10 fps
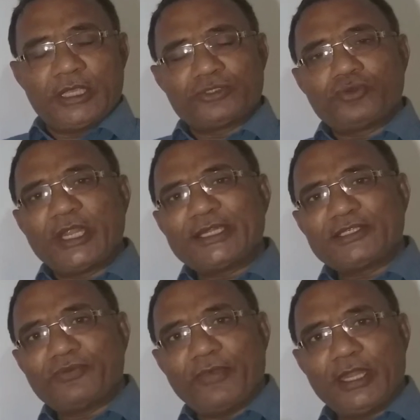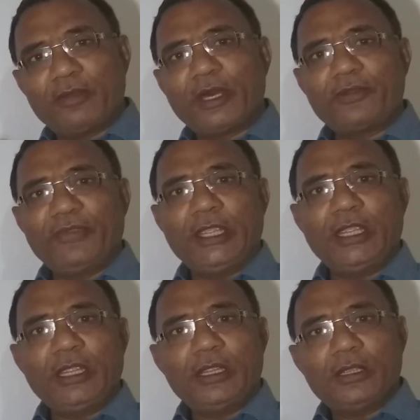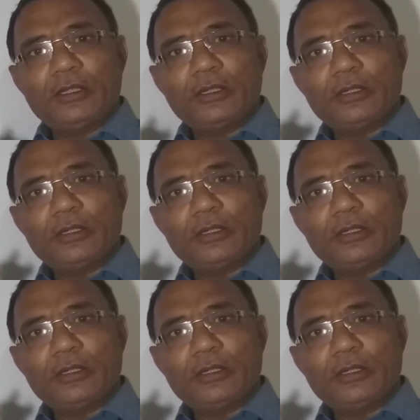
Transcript: Students, whenever we